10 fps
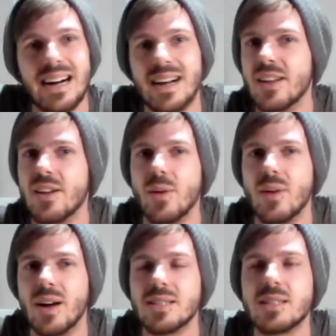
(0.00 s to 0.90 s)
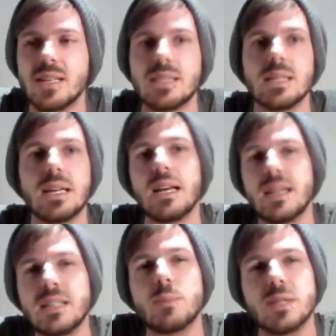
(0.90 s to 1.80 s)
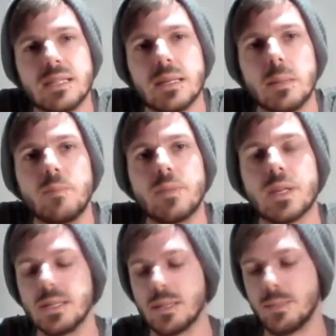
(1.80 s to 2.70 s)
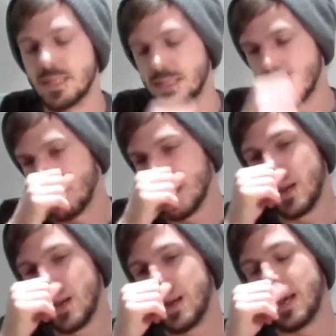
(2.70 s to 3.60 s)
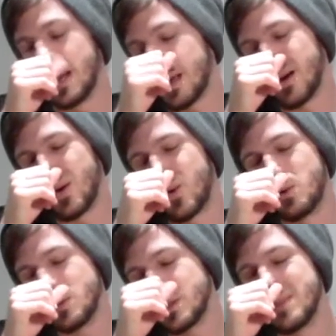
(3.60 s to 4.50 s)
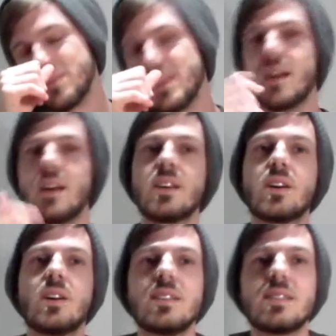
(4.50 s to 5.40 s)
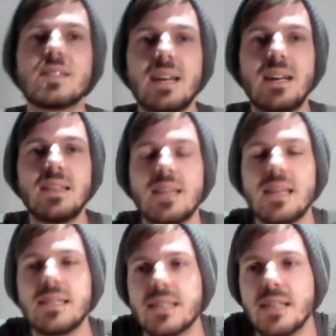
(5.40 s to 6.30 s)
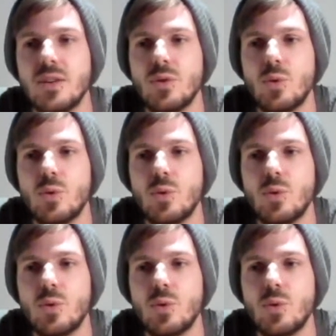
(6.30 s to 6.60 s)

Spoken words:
I don't know. I just think it's a bit steep. It's a bit steep. Also, the kind of the sad thing is